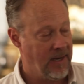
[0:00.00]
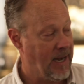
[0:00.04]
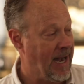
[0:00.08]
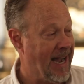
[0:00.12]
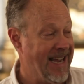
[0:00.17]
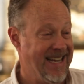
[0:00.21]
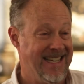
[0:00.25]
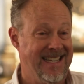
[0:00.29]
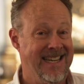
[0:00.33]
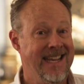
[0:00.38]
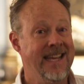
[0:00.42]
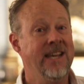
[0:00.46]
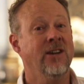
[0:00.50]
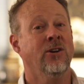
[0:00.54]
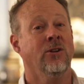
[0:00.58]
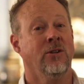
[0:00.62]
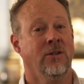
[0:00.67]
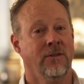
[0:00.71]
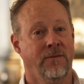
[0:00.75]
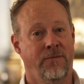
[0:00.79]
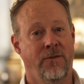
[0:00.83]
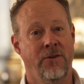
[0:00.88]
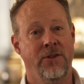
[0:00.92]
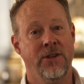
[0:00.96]

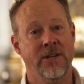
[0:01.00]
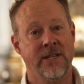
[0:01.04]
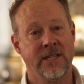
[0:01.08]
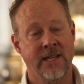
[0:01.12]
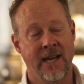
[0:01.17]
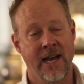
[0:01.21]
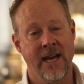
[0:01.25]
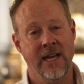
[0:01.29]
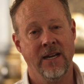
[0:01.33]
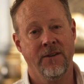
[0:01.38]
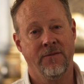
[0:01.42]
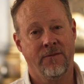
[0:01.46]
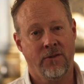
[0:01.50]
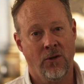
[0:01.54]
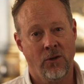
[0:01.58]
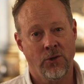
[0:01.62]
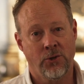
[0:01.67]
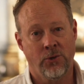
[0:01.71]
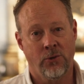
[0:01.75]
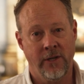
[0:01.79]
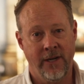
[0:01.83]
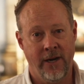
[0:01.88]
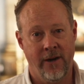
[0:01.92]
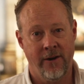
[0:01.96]
ideal for this kind of
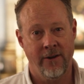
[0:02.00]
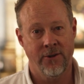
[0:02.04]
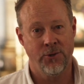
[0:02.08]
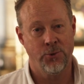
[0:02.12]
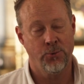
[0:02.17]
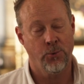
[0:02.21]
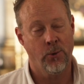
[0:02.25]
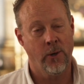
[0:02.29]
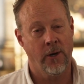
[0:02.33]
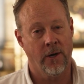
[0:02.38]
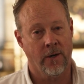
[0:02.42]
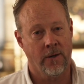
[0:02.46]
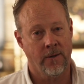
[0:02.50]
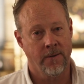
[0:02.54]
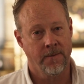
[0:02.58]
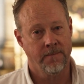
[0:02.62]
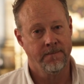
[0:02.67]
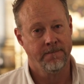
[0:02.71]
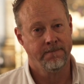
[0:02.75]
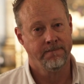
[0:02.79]
cultural heritage work.